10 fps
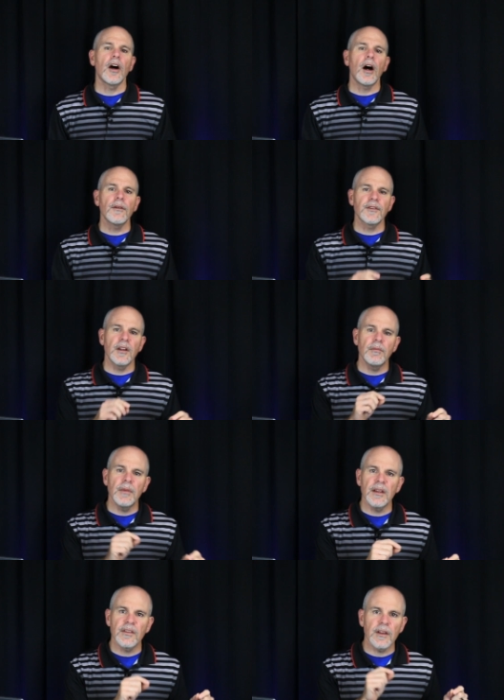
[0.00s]
often
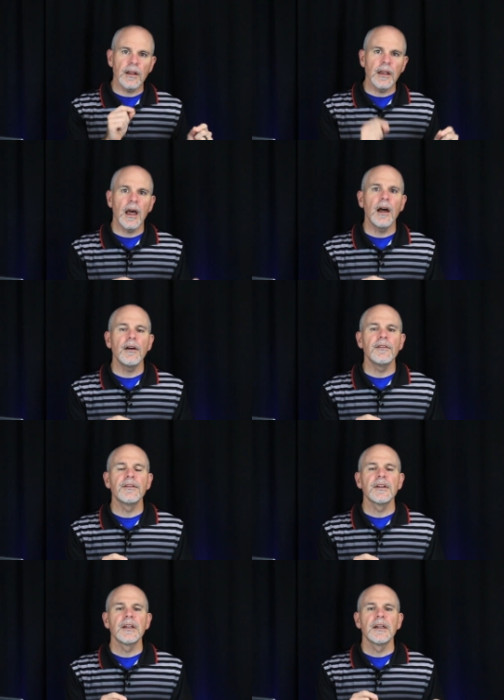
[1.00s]
miss the
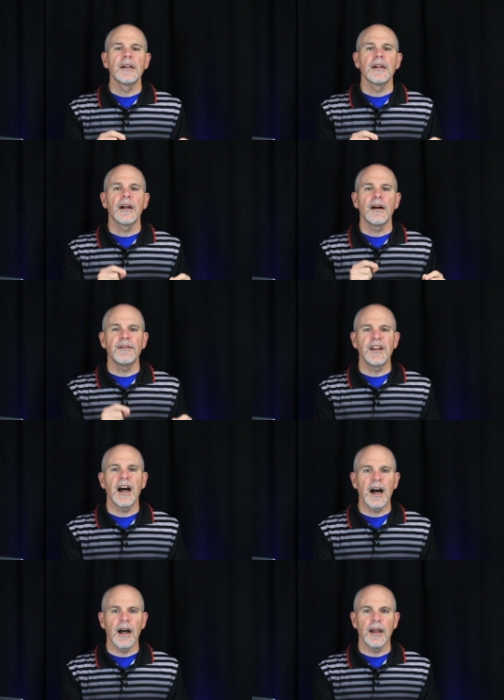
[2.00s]
love of
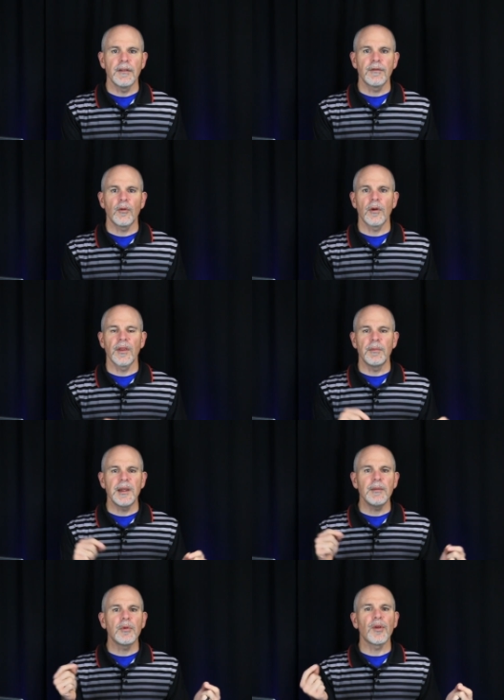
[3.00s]
God for the
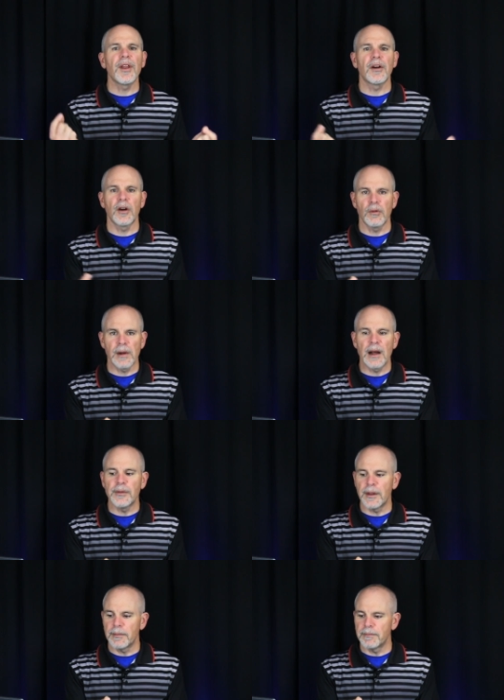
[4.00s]
people that are
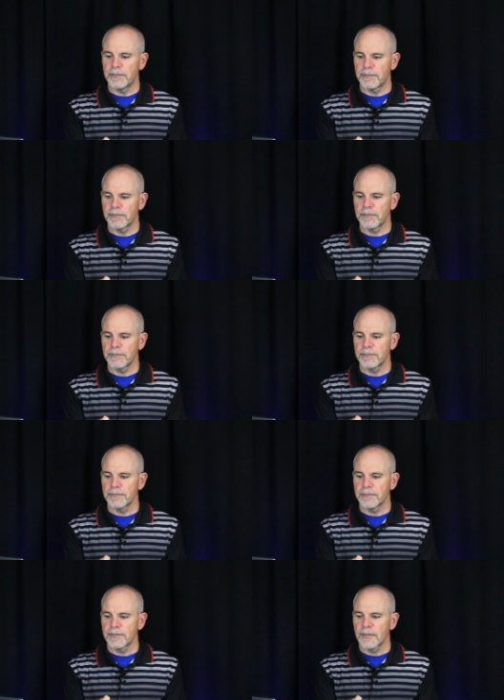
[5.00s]
around them.
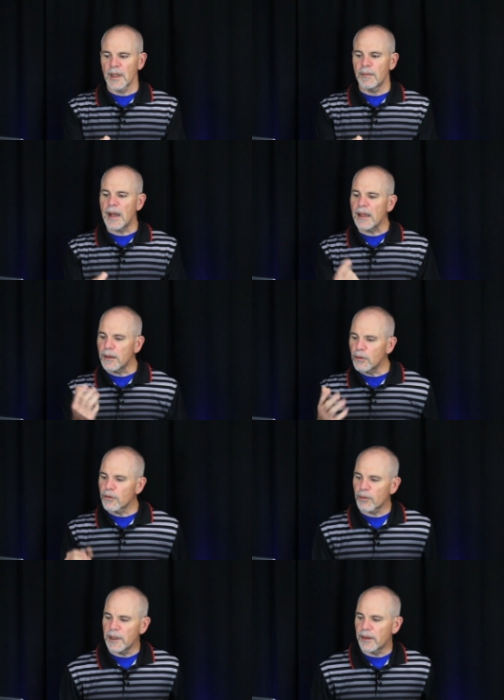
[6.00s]
Matthew
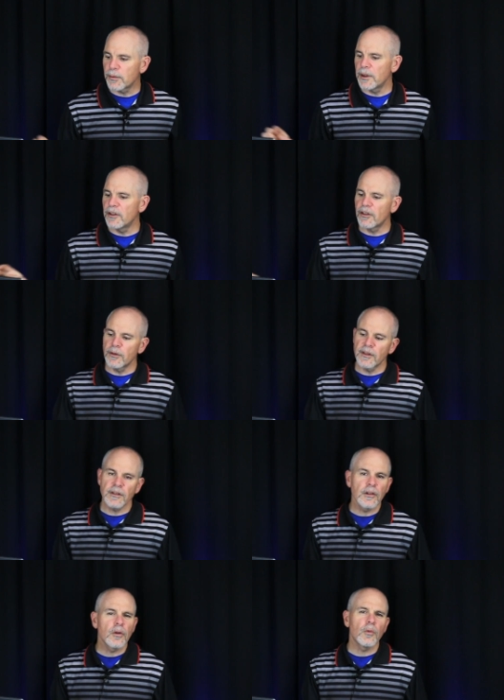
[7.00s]
23 shows us
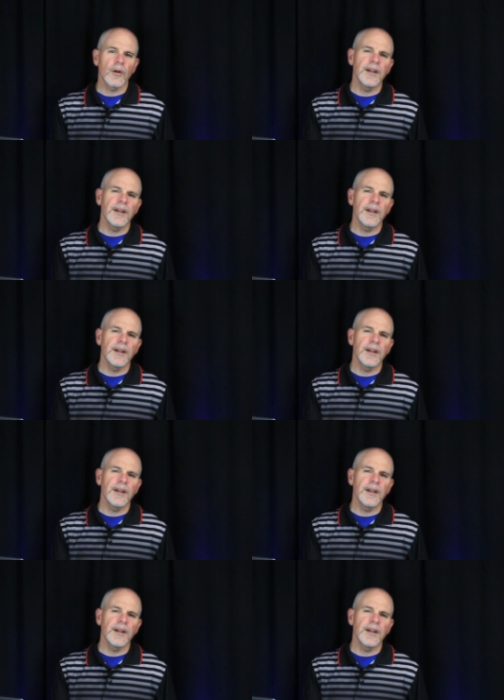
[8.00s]
a little more